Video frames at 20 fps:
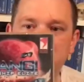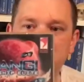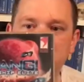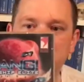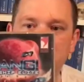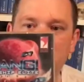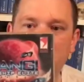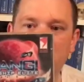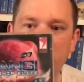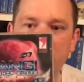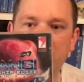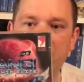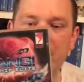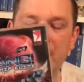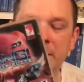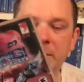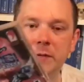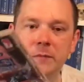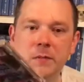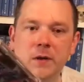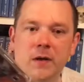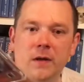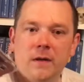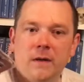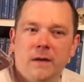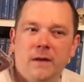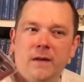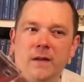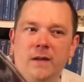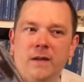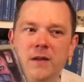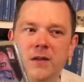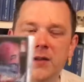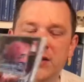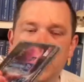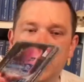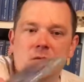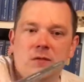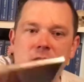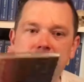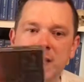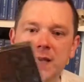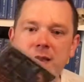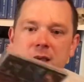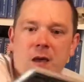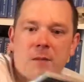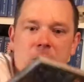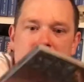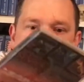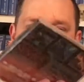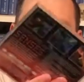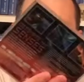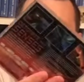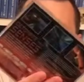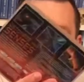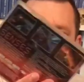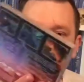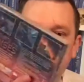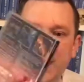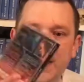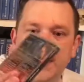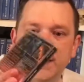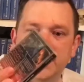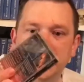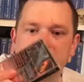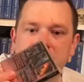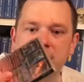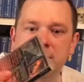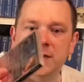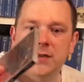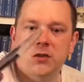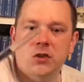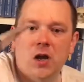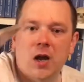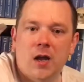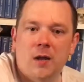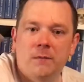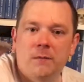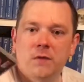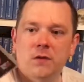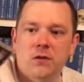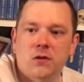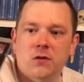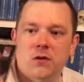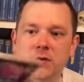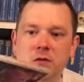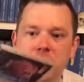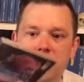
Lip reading: style of games, but you don't see that many nowadays, and it's a shame, because I do